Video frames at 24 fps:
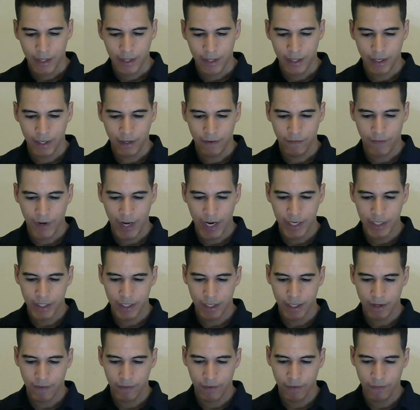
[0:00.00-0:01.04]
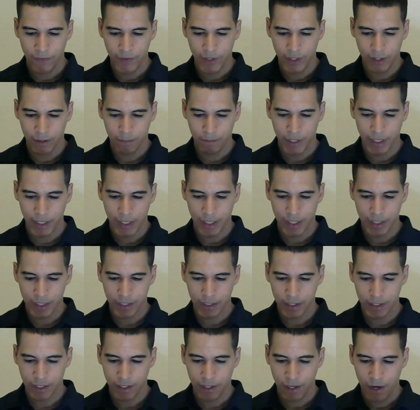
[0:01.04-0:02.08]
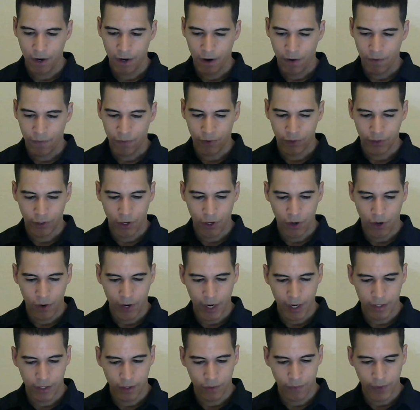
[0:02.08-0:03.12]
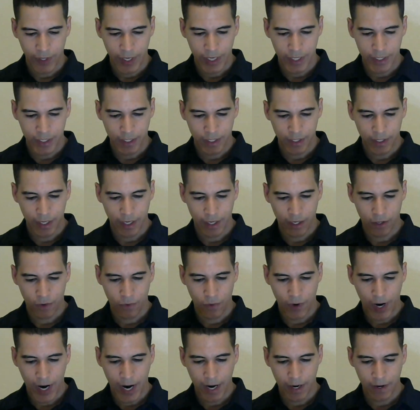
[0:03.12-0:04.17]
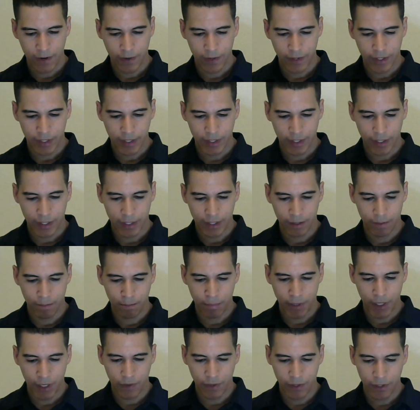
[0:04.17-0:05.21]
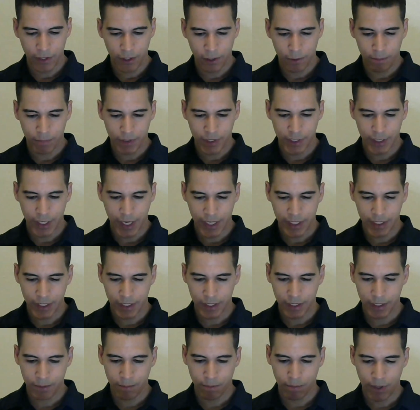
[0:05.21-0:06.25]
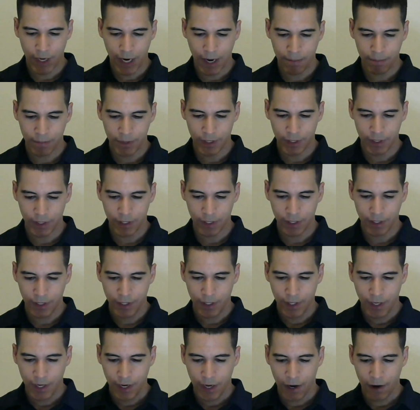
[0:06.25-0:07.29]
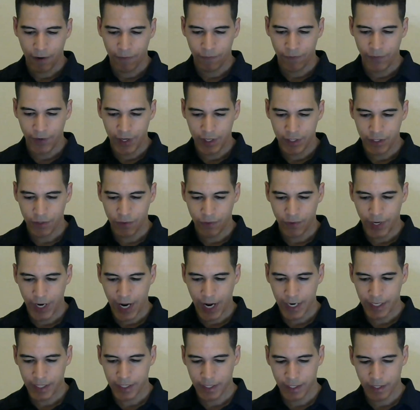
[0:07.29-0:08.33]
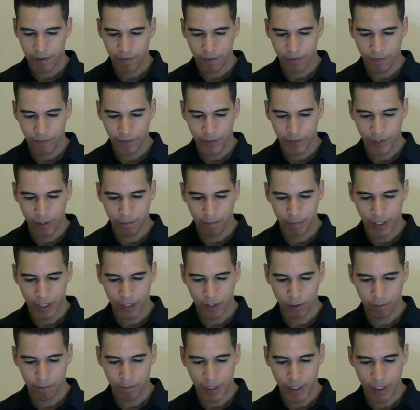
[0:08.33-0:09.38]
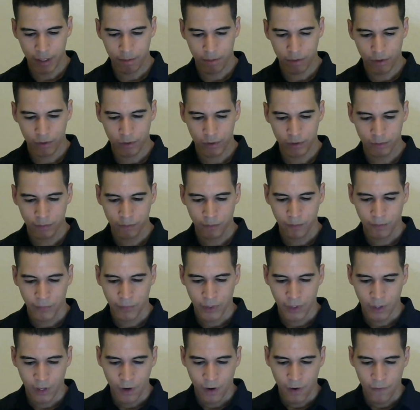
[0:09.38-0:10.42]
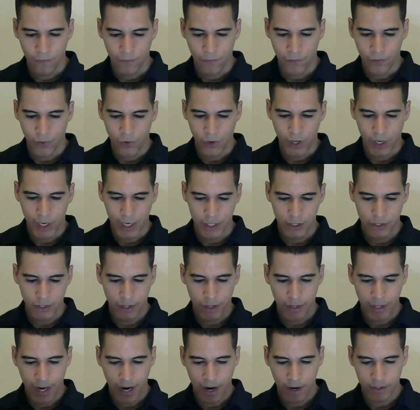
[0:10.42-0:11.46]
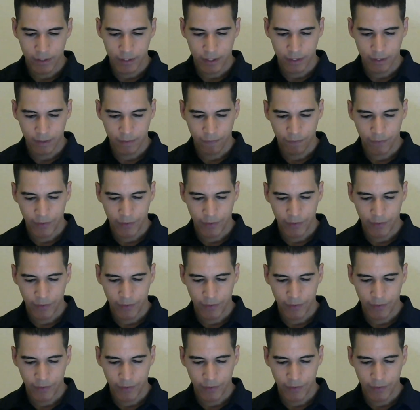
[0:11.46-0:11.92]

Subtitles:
the invasion of the Philippines, for no other reason than acquiring imperial possessions prompted a fierce reaction of the Filipino people. 400,000